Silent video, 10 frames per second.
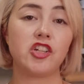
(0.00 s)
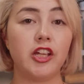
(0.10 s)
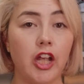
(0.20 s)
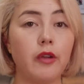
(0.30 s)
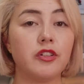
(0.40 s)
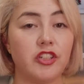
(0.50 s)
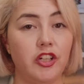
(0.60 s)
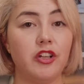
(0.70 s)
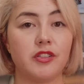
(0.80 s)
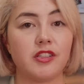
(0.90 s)
going to
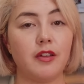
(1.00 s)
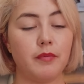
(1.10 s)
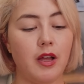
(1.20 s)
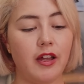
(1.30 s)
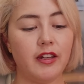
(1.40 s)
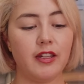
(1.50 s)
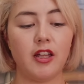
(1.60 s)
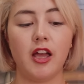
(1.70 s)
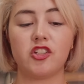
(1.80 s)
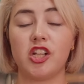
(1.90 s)
use some
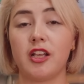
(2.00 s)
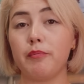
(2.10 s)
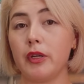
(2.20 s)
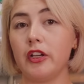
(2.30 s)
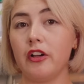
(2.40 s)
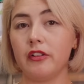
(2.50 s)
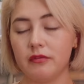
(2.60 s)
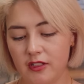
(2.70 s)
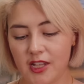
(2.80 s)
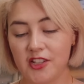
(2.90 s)
chicken
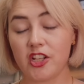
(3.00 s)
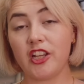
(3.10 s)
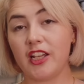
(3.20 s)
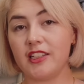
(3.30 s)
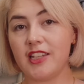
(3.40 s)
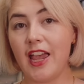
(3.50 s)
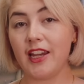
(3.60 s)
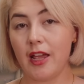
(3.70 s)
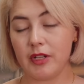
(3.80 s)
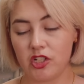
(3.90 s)
bouillon, so that's going to contain
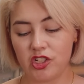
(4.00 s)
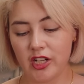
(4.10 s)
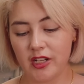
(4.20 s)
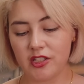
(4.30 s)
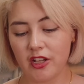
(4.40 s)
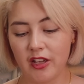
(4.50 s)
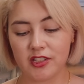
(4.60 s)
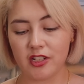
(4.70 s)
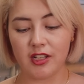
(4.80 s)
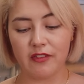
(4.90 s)
MSG, so that's
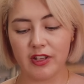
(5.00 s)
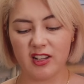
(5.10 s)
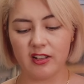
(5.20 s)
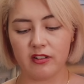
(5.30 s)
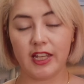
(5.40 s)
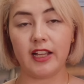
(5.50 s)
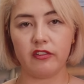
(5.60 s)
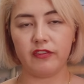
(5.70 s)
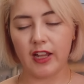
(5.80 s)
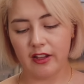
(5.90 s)
going to give it a little kick of
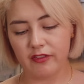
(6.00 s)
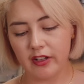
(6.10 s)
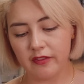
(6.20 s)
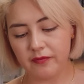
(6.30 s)
flavor.